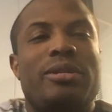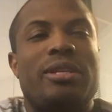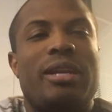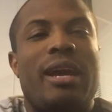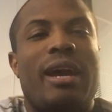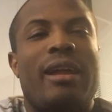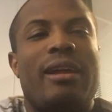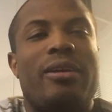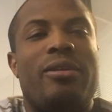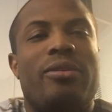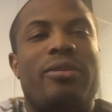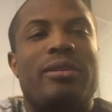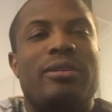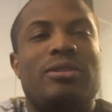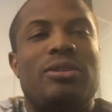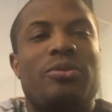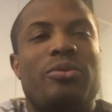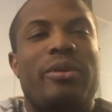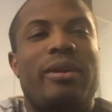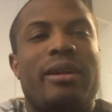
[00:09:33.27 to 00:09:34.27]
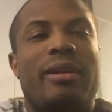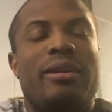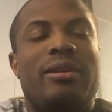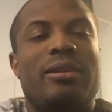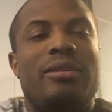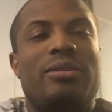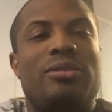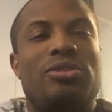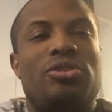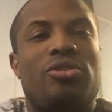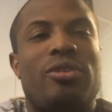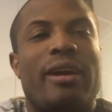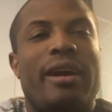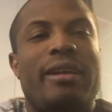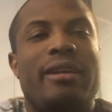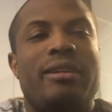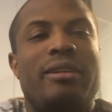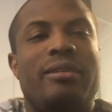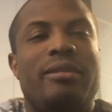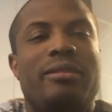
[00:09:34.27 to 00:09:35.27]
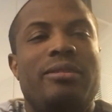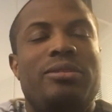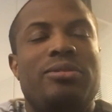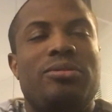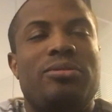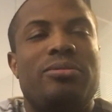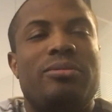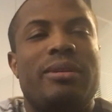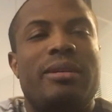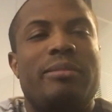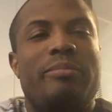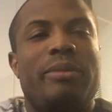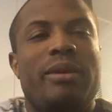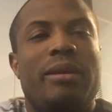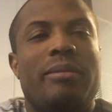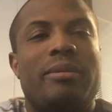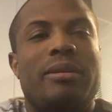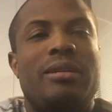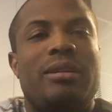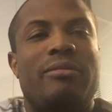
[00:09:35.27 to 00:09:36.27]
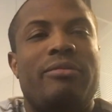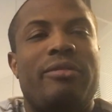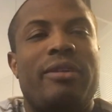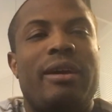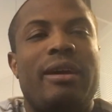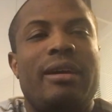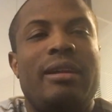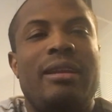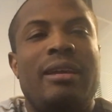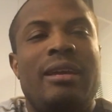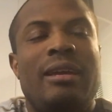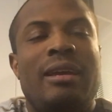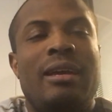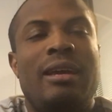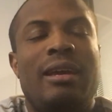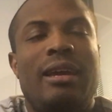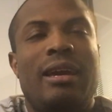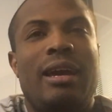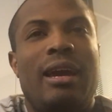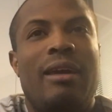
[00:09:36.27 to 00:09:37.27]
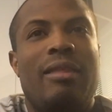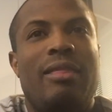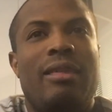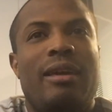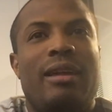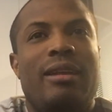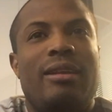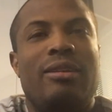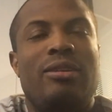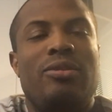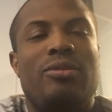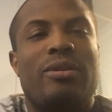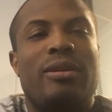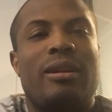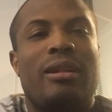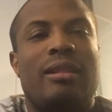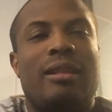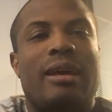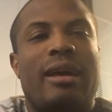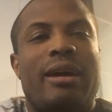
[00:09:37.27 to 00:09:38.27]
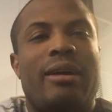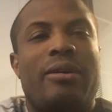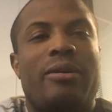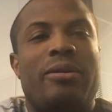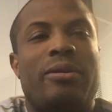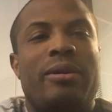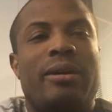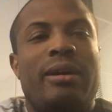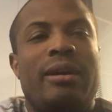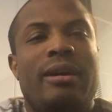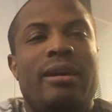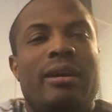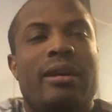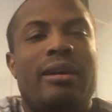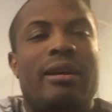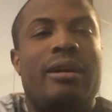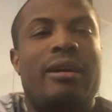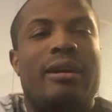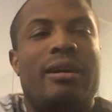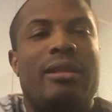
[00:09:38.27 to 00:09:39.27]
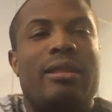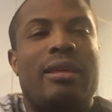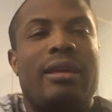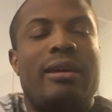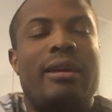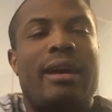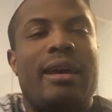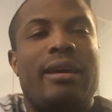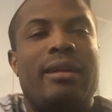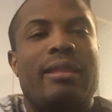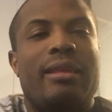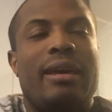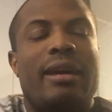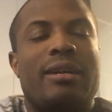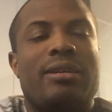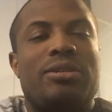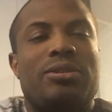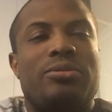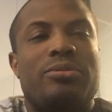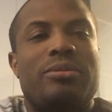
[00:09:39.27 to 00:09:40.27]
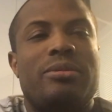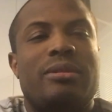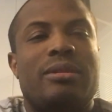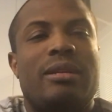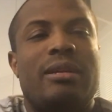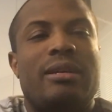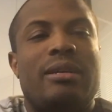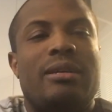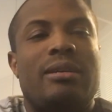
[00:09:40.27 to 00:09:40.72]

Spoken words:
categories you want to try to be able to define, and then you can allow the actual